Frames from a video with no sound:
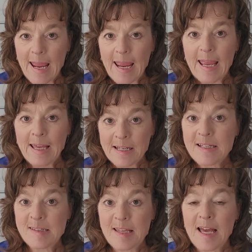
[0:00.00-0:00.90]
And
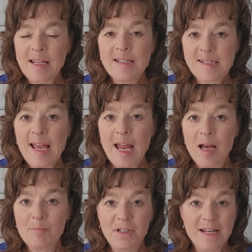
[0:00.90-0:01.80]
as that has
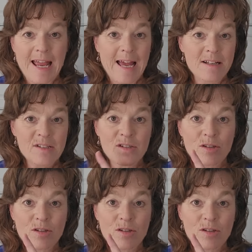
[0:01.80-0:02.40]
happened, as